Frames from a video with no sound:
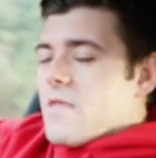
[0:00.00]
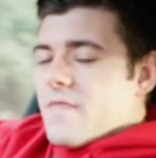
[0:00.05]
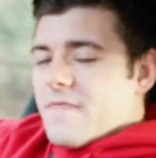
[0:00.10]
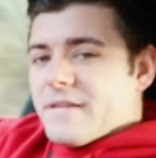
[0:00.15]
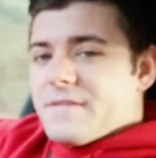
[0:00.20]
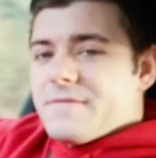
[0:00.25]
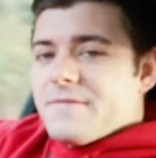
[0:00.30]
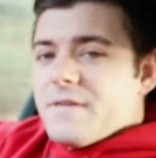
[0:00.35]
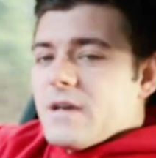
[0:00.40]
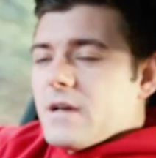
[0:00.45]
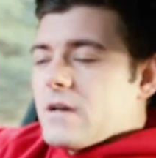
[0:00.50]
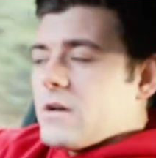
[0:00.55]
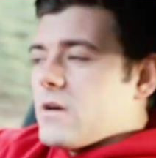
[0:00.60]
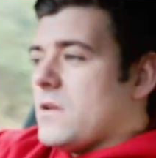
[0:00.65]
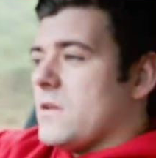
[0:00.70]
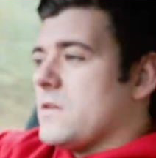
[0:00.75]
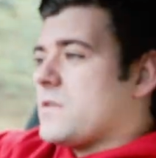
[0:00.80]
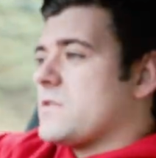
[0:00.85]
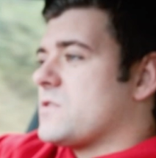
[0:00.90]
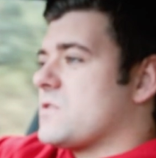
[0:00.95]
This
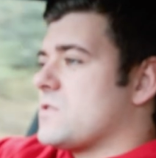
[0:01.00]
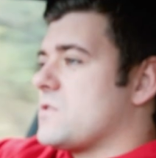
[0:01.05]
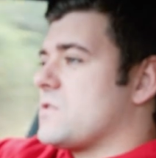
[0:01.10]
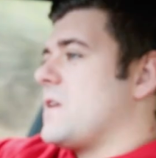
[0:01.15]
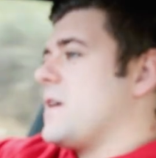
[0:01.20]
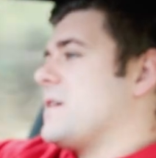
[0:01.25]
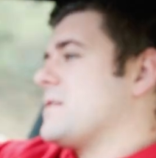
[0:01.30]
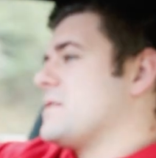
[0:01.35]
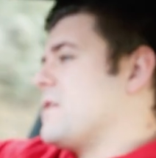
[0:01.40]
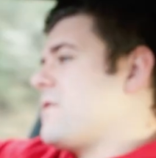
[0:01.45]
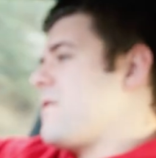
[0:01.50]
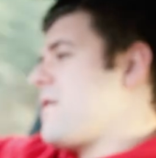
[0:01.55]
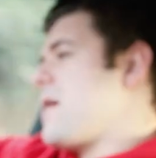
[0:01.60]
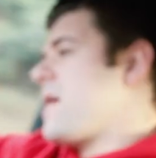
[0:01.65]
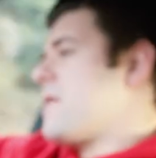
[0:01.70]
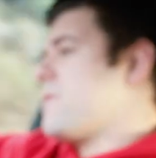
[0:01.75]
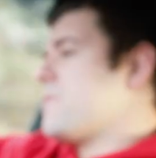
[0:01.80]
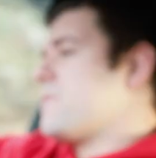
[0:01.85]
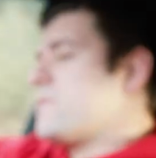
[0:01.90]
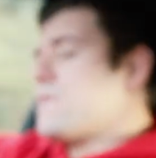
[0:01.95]
vehicle is
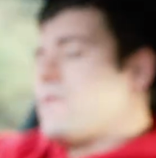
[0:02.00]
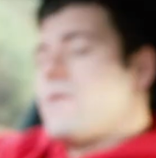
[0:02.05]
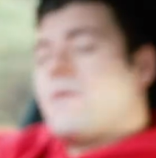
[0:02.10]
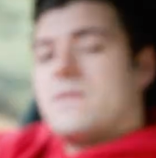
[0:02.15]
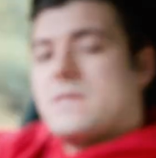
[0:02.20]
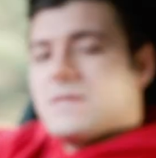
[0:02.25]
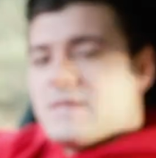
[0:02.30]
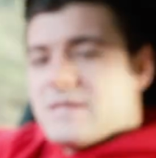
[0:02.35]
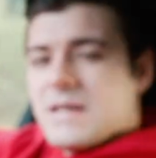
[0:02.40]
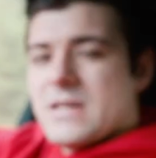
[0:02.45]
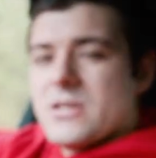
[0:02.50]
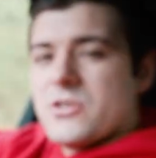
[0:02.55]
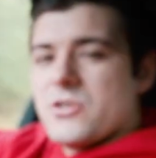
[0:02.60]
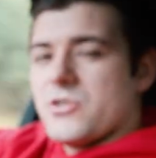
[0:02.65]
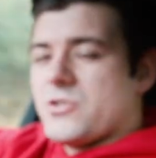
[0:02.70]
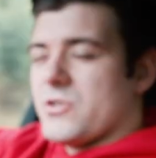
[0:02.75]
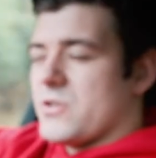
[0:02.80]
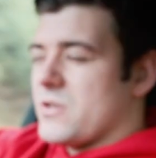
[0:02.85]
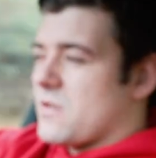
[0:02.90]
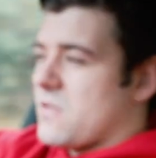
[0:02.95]
around
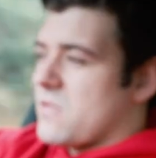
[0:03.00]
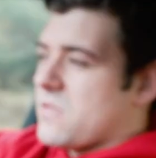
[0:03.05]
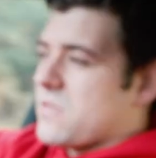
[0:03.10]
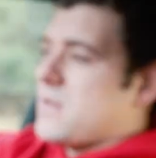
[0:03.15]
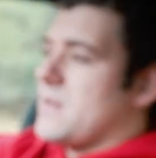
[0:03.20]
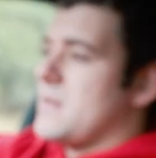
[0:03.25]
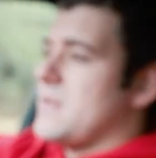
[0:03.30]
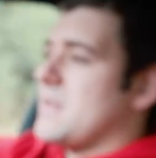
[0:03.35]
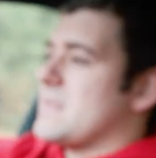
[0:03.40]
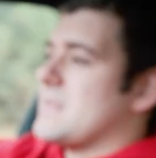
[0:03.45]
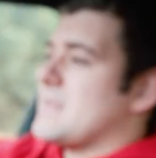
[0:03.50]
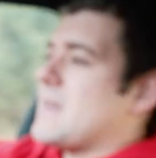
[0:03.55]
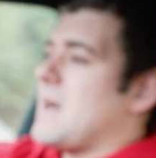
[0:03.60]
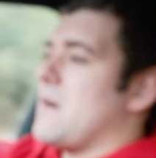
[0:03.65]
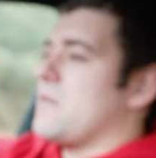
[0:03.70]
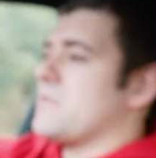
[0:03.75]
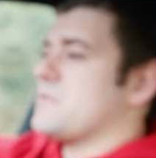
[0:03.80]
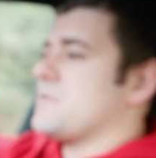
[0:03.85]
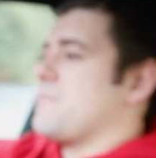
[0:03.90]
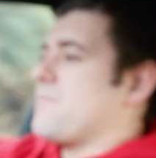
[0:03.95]

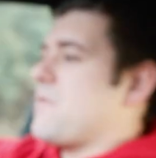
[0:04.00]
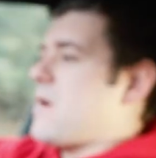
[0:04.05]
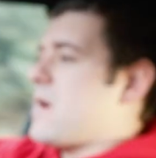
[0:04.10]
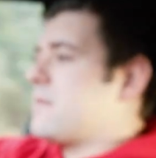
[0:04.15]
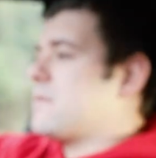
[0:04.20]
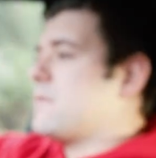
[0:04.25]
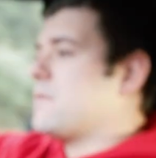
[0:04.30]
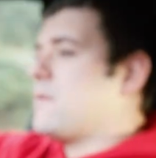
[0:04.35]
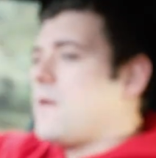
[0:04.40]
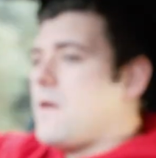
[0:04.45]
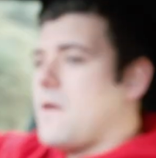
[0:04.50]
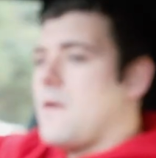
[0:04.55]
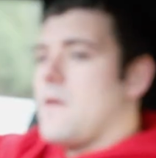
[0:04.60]
630,000 Rand,